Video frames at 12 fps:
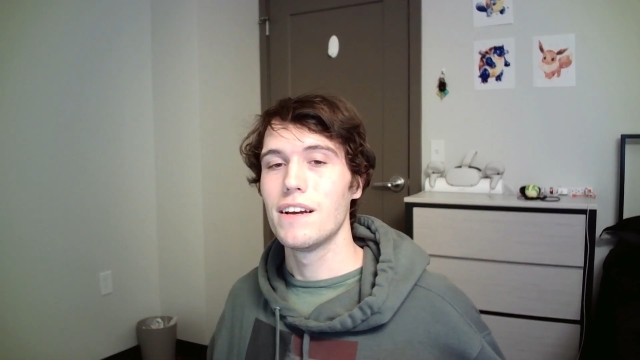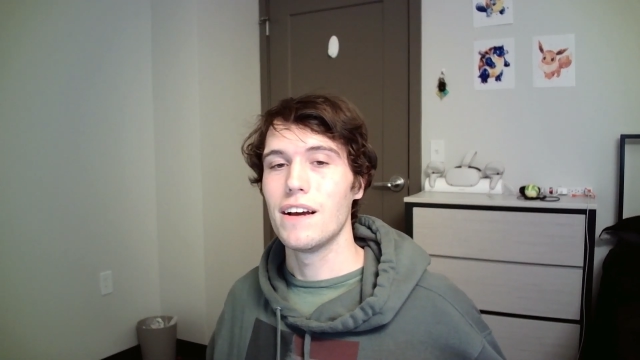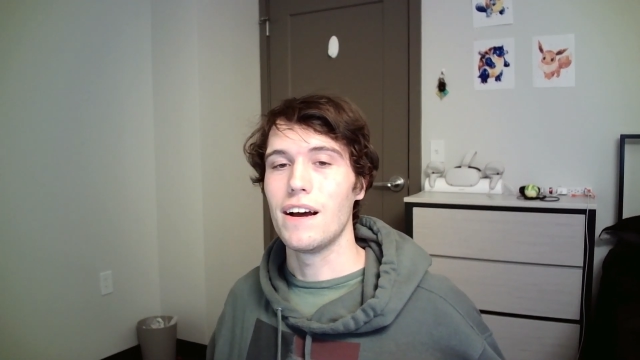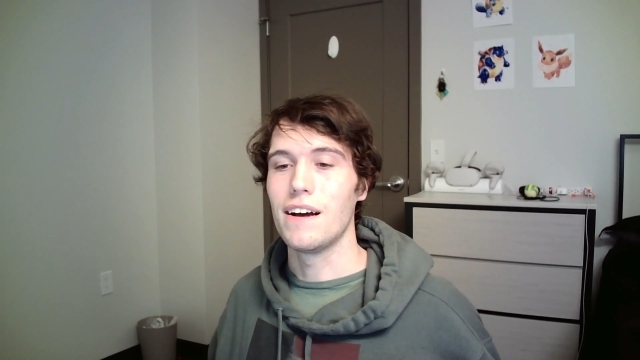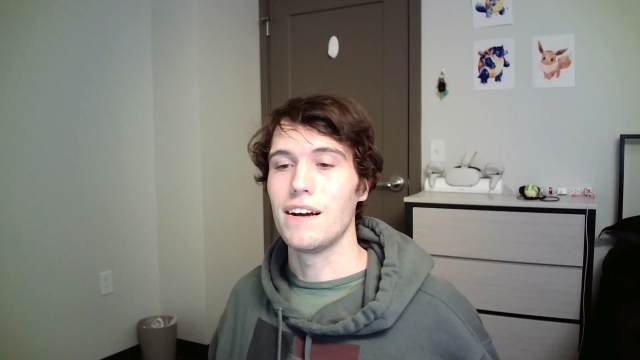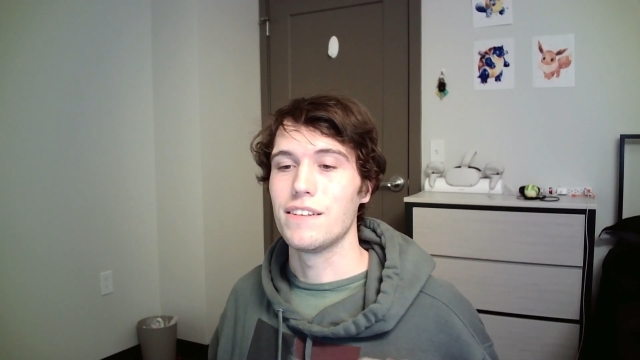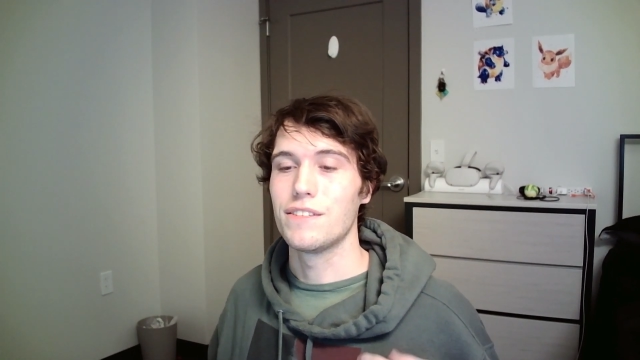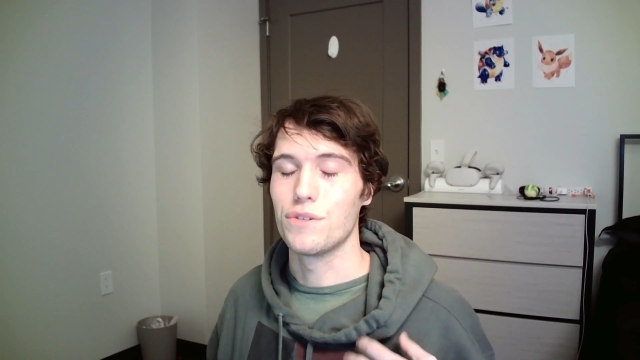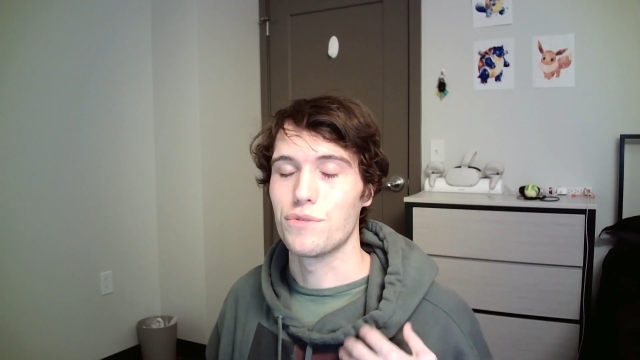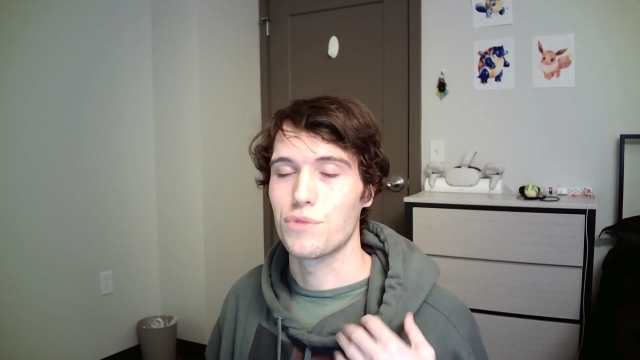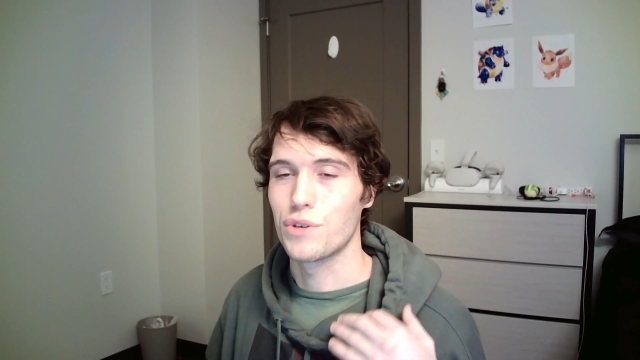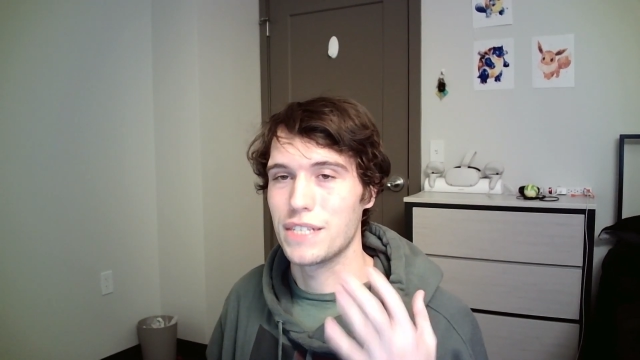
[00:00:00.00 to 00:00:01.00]

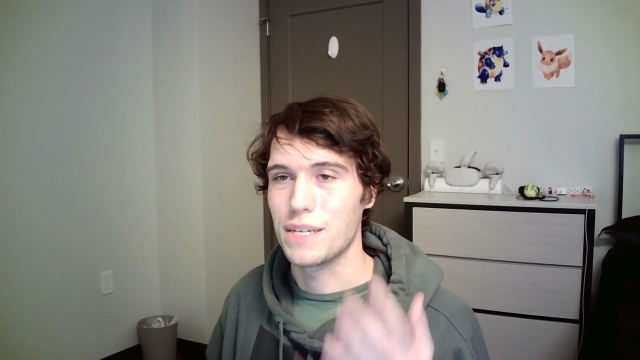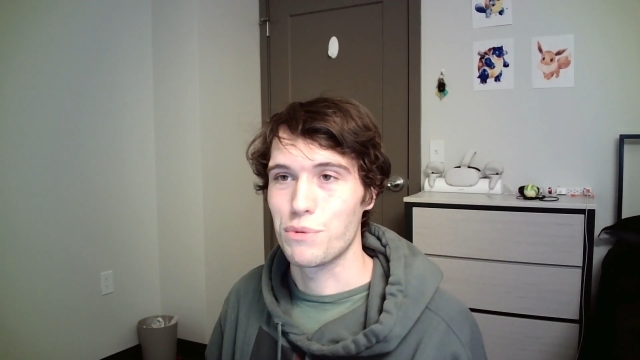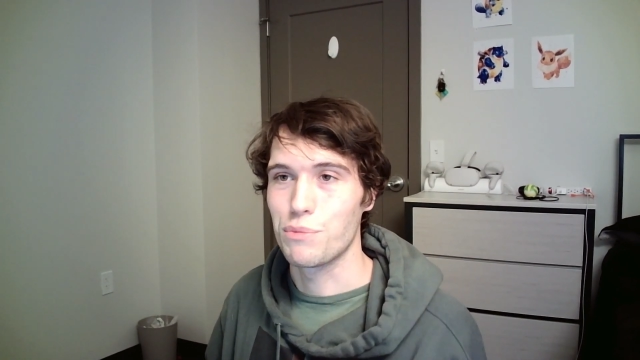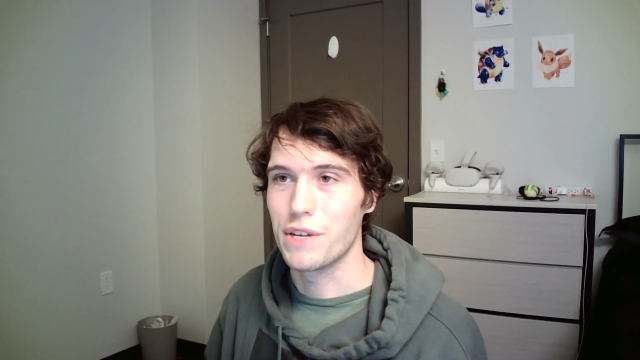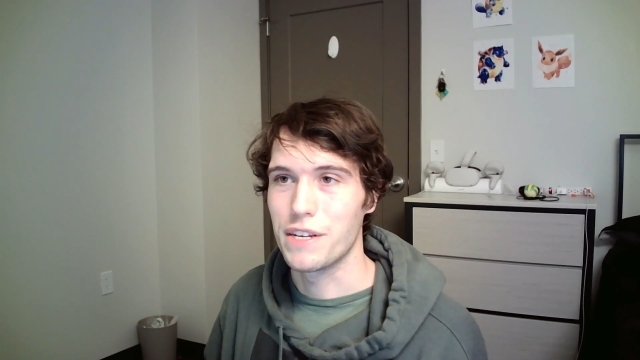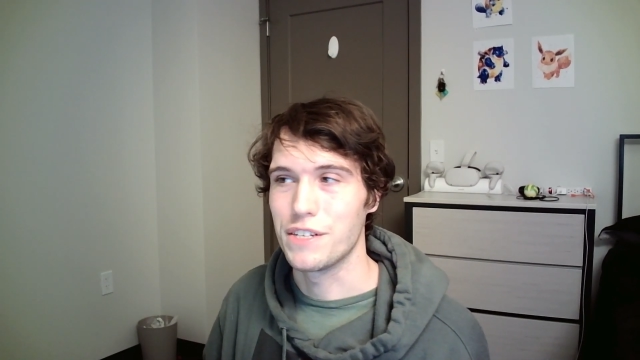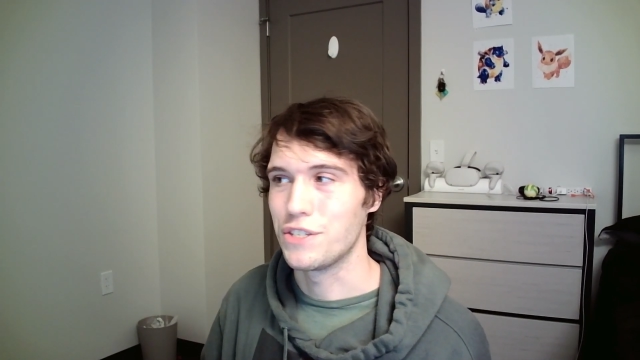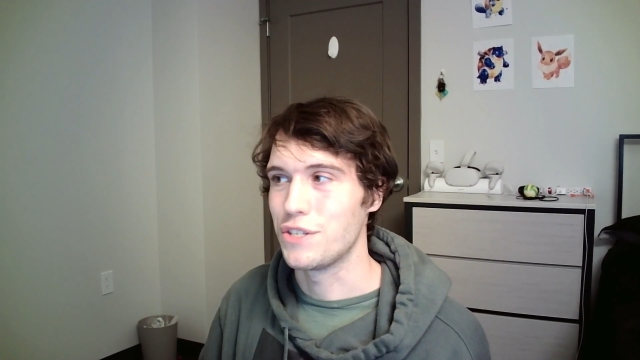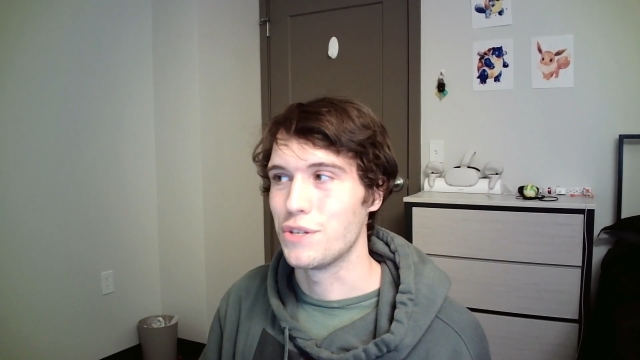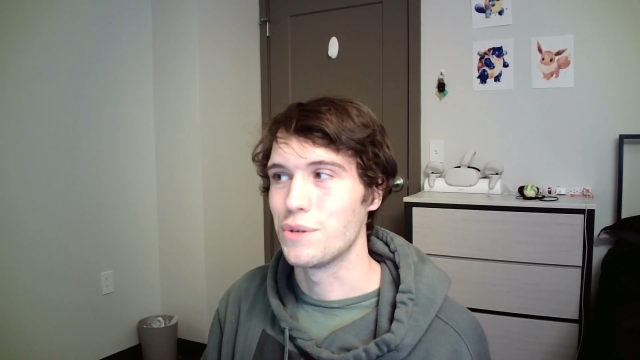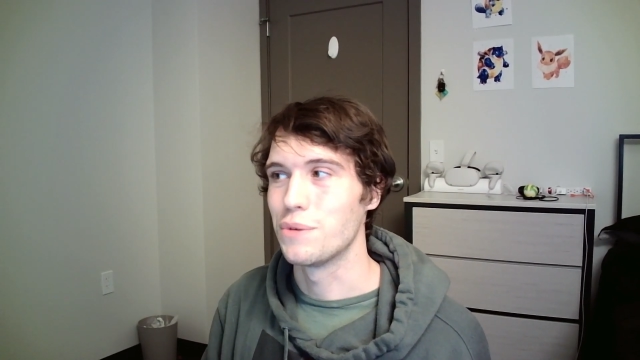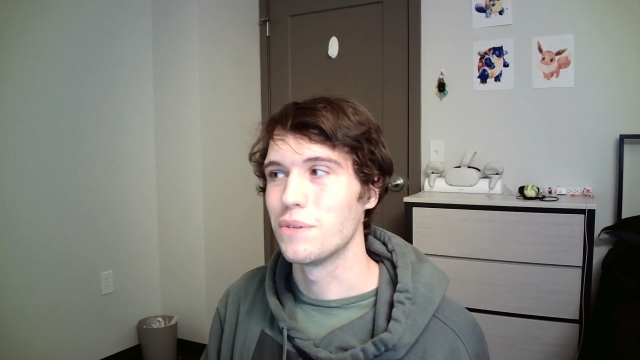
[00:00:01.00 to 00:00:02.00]
So for example, Planet
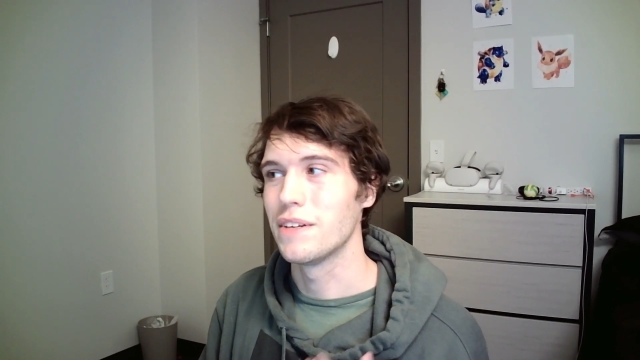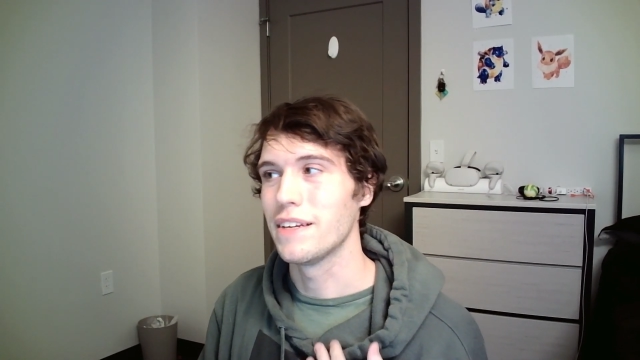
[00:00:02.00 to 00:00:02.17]
Zoo,